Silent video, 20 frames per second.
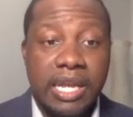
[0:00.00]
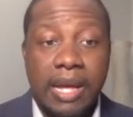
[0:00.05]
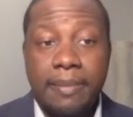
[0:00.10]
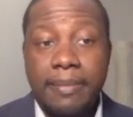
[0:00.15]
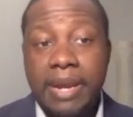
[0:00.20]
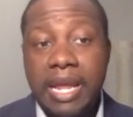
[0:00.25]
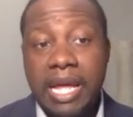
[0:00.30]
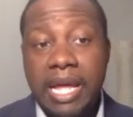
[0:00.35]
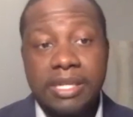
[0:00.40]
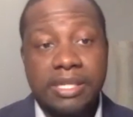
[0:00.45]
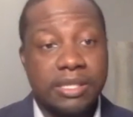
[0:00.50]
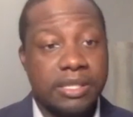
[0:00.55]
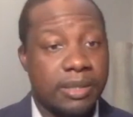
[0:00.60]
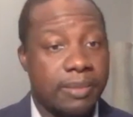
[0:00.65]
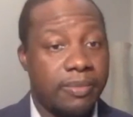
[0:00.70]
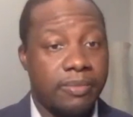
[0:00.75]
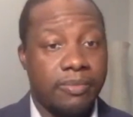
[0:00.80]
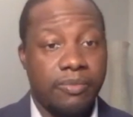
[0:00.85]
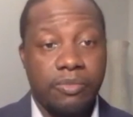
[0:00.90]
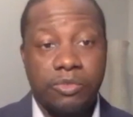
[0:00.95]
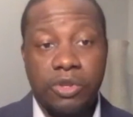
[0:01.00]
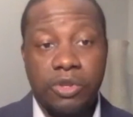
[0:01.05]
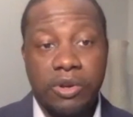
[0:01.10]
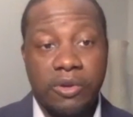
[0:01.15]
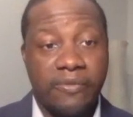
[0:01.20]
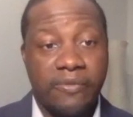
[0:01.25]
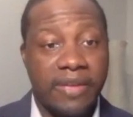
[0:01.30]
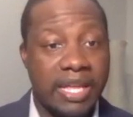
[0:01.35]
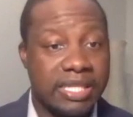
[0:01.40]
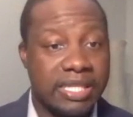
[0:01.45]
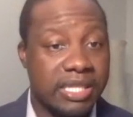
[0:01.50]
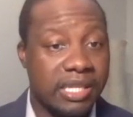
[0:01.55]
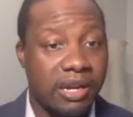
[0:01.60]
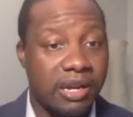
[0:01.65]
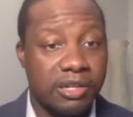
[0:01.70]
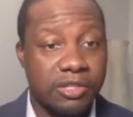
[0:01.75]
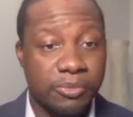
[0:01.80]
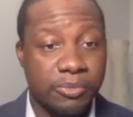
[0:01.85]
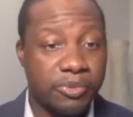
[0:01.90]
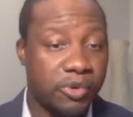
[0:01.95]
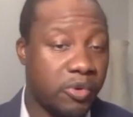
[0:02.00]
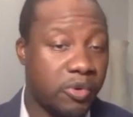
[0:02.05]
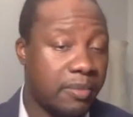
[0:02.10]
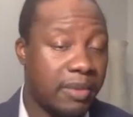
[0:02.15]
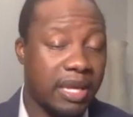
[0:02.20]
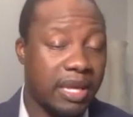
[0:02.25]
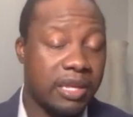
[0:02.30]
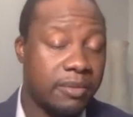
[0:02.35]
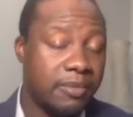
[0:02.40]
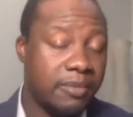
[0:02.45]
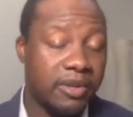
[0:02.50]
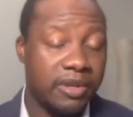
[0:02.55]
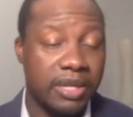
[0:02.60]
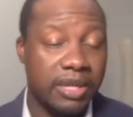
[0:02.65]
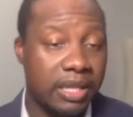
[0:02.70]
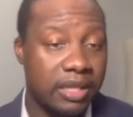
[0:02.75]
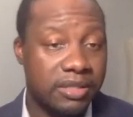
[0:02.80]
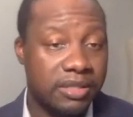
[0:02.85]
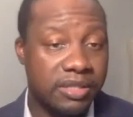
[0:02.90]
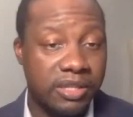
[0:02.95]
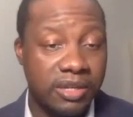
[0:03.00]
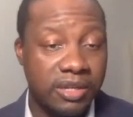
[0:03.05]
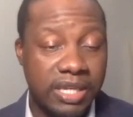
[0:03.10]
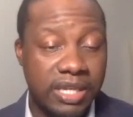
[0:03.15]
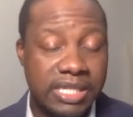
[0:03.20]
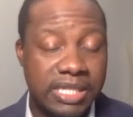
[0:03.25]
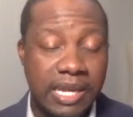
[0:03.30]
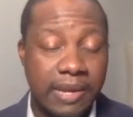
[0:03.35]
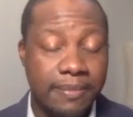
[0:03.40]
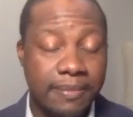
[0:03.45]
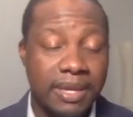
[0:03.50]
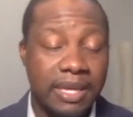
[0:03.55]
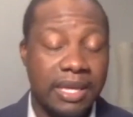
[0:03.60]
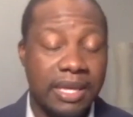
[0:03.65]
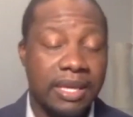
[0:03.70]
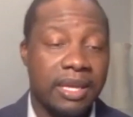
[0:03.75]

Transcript: I'm not some fancy entrepreneur making $1 million a year. That's not me.